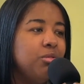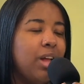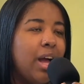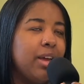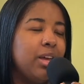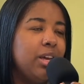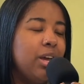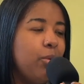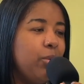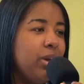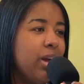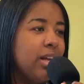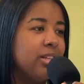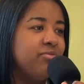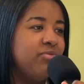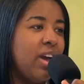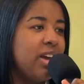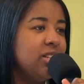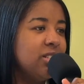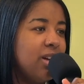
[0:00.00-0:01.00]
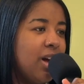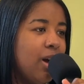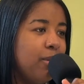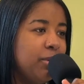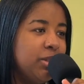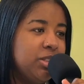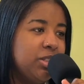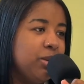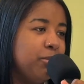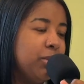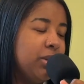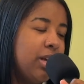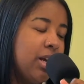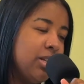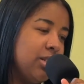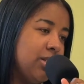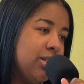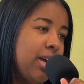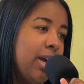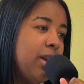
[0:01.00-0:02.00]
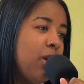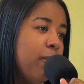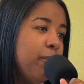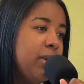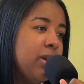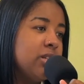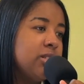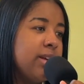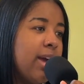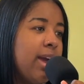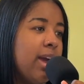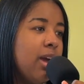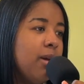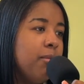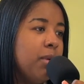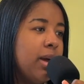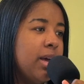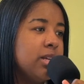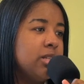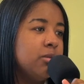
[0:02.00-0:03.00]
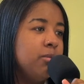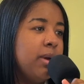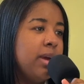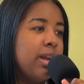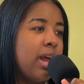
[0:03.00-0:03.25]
like yeah, we got FaceTime and shit, but that don't be the same as being